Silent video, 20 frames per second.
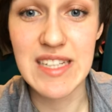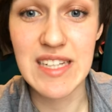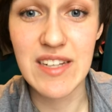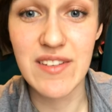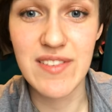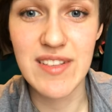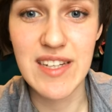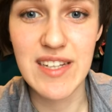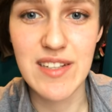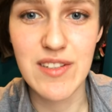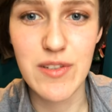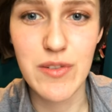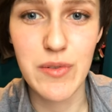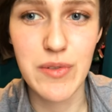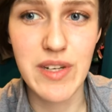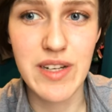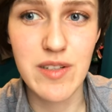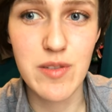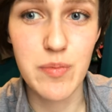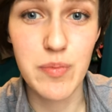And if they do,
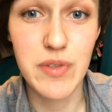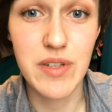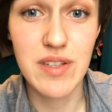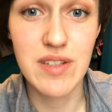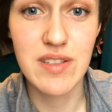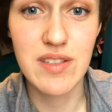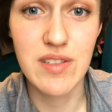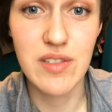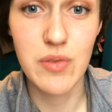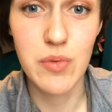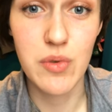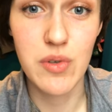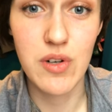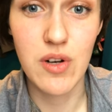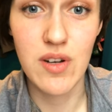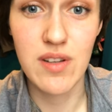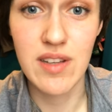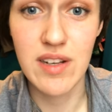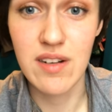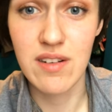that's because you're
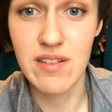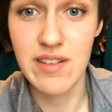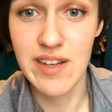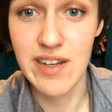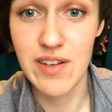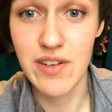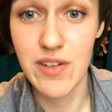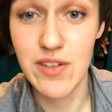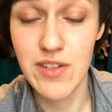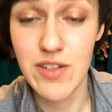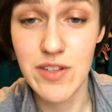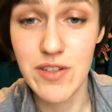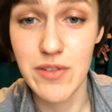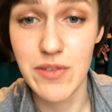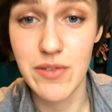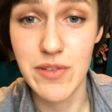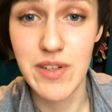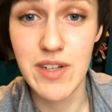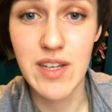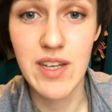on their land
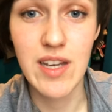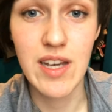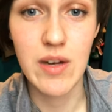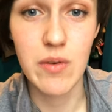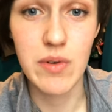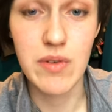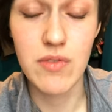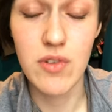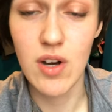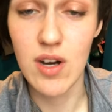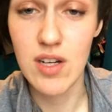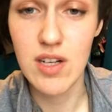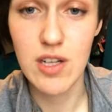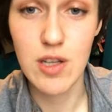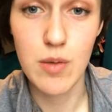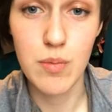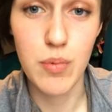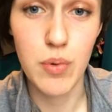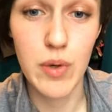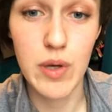too. We've gotten to
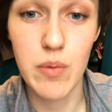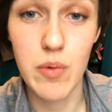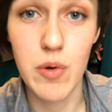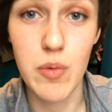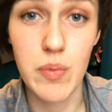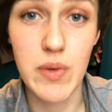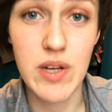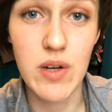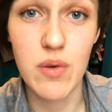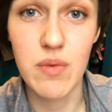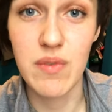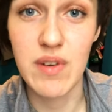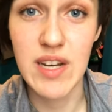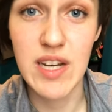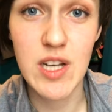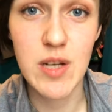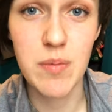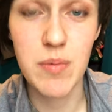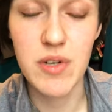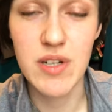the point where we don't
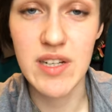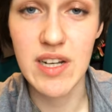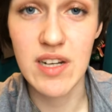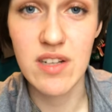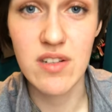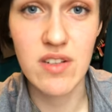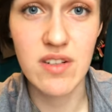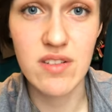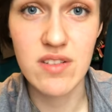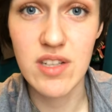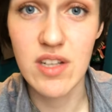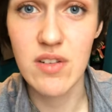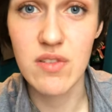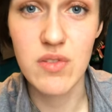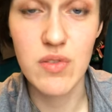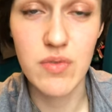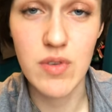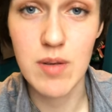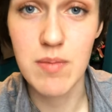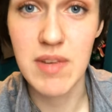need to protect ourselves
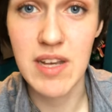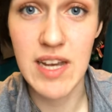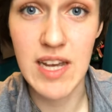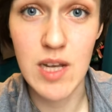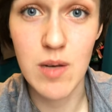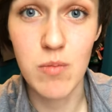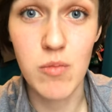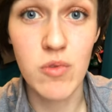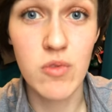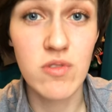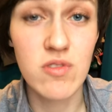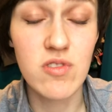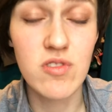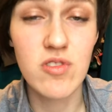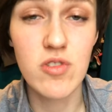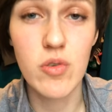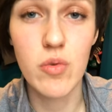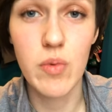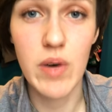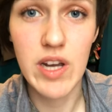from the animals,
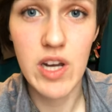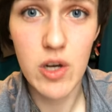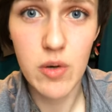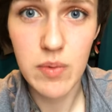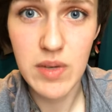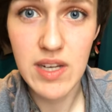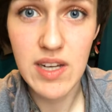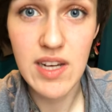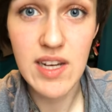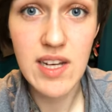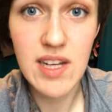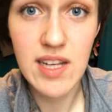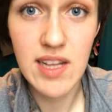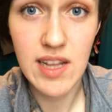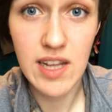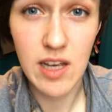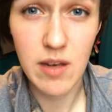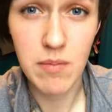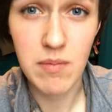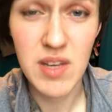so why are we eating
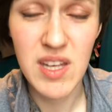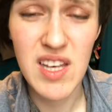them?